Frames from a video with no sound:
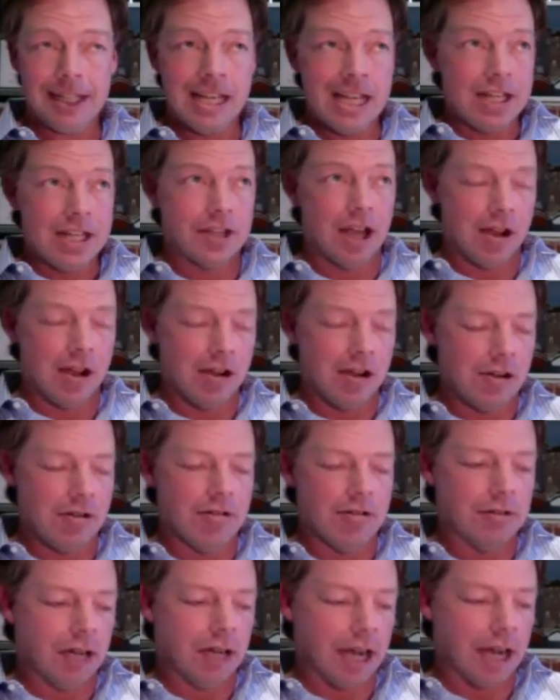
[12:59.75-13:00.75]

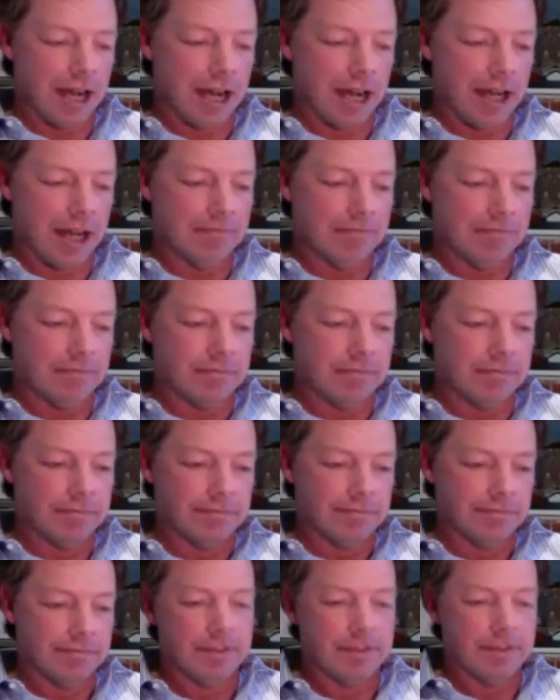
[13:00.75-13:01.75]
So um,
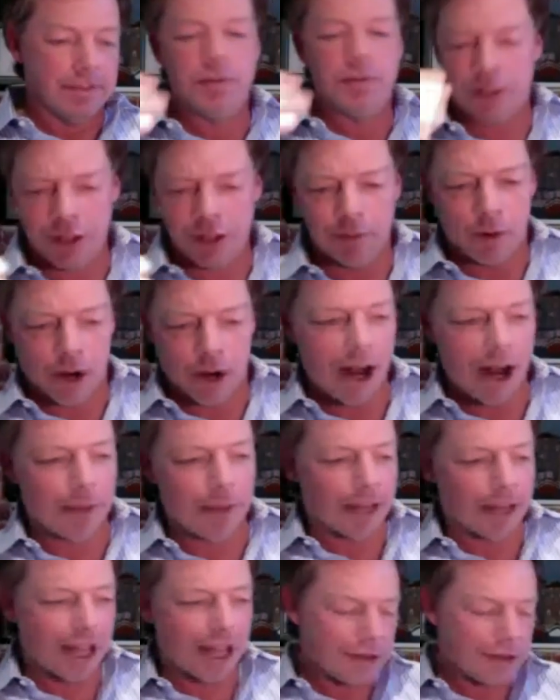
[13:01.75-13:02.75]
it was a little more
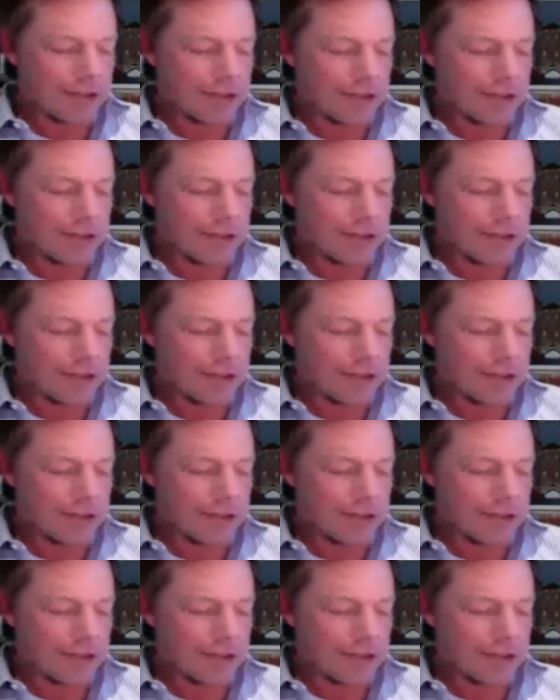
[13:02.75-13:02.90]
complicated a